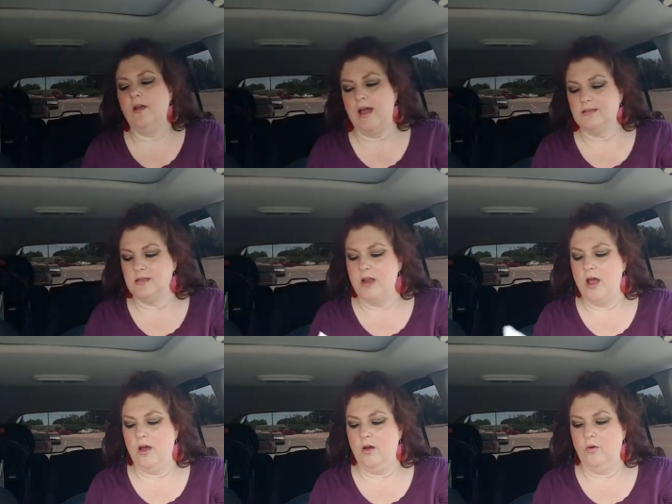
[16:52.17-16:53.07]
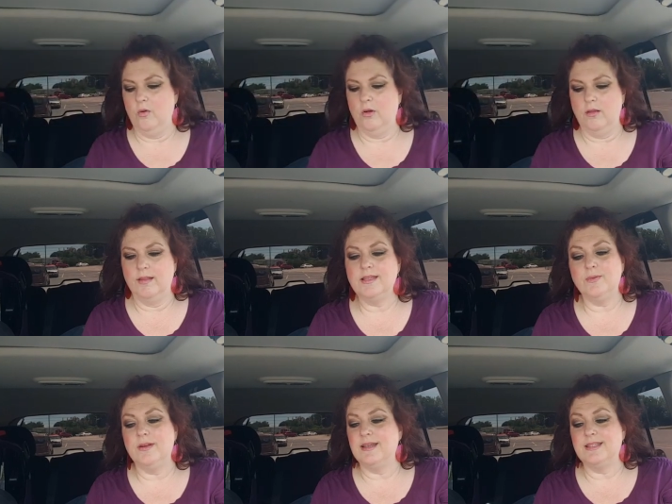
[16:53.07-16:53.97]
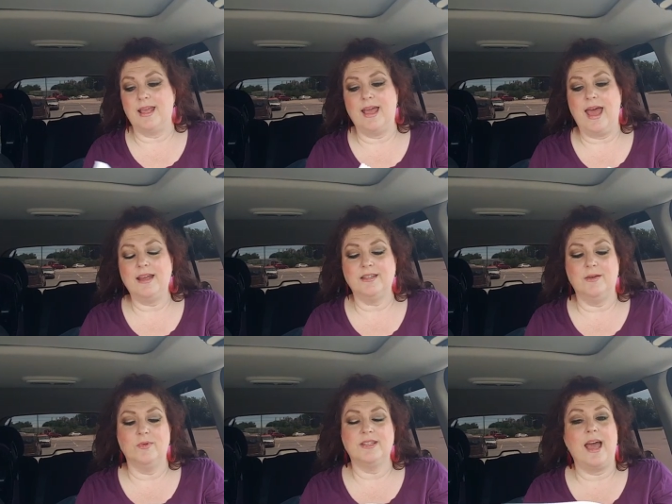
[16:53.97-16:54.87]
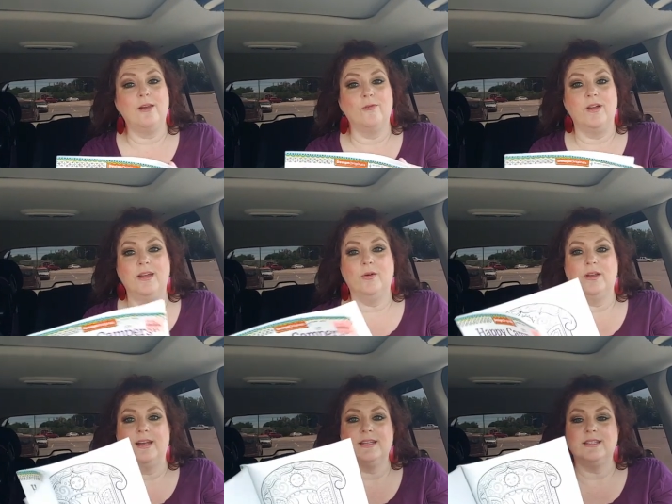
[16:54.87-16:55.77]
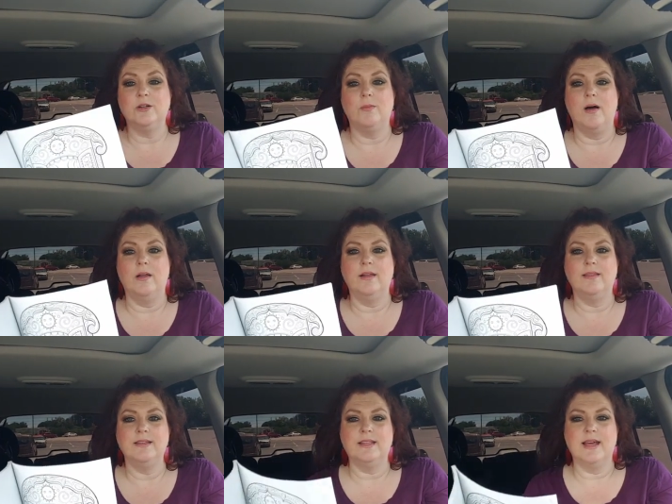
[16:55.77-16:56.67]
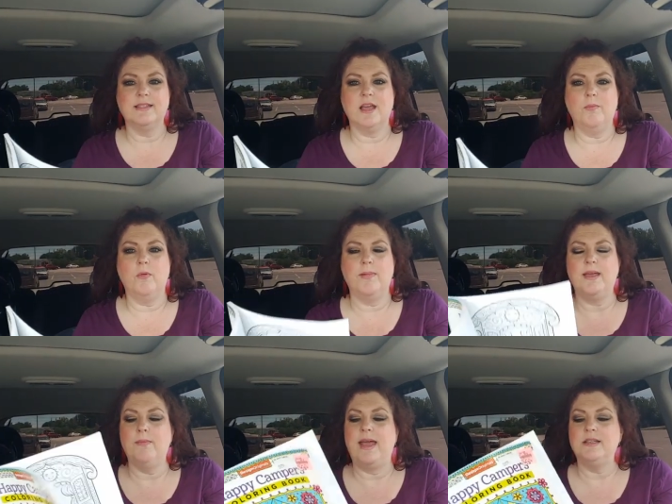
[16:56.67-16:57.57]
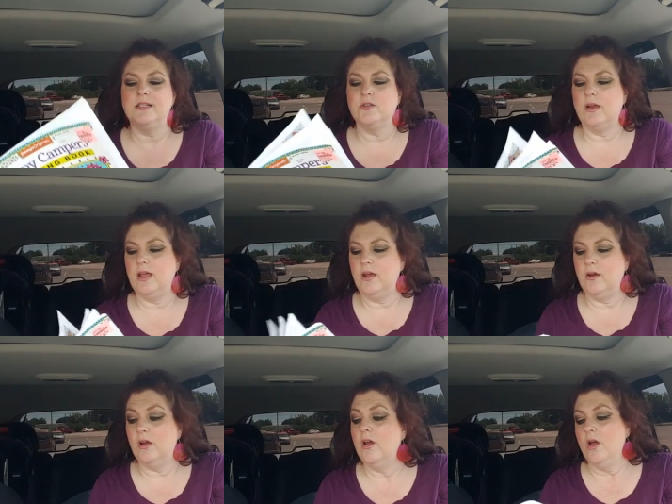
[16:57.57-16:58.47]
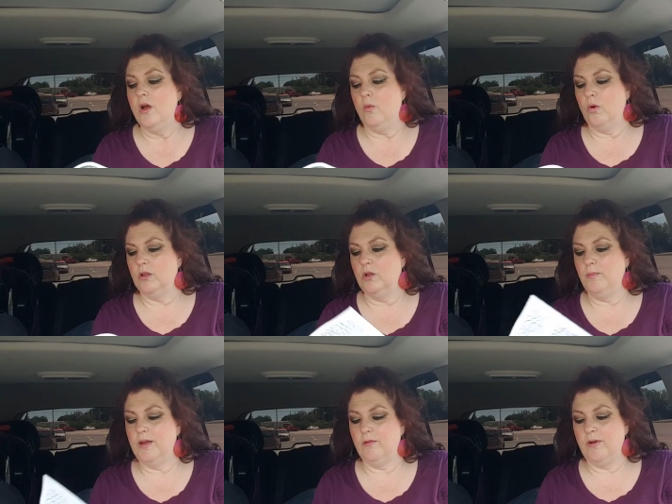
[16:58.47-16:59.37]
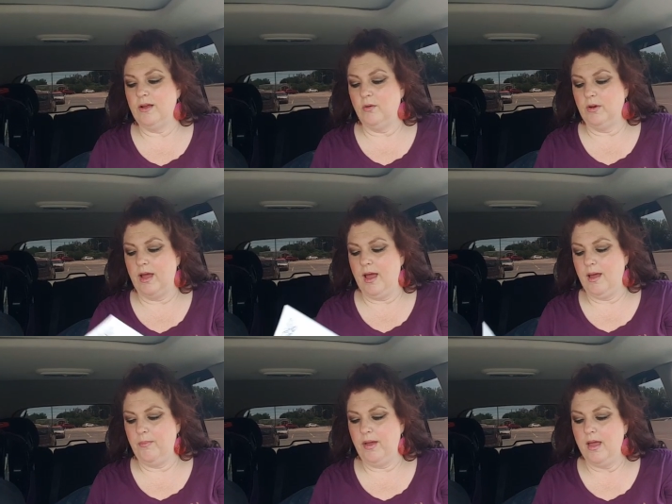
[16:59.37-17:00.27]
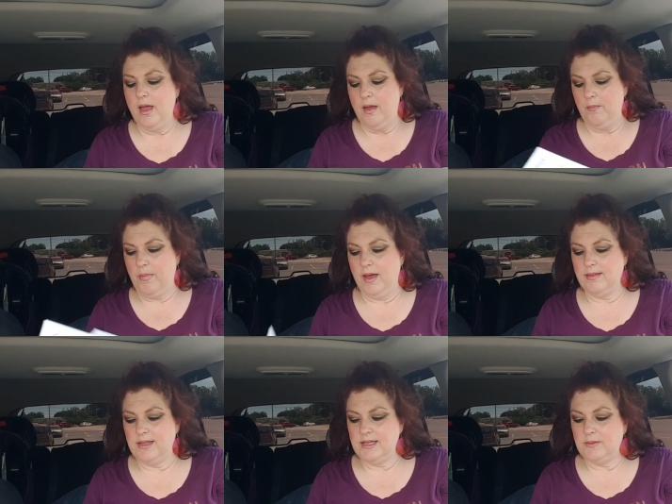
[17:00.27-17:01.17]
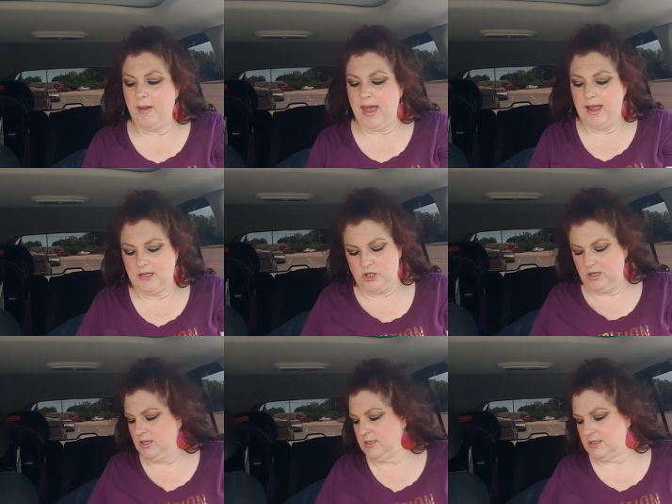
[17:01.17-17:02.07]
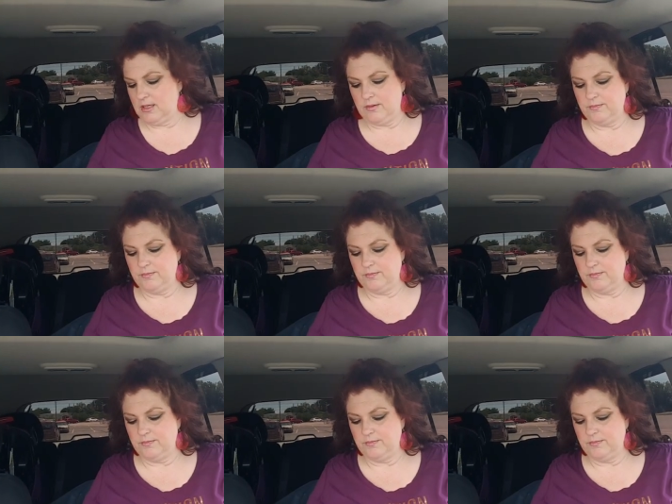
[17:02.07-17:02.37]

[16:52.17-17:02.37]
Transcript: you guys know, this one is actually was kind of wrinkled and I still bought it. These last couple pages right here were a little bit wrinkled up, but these pages,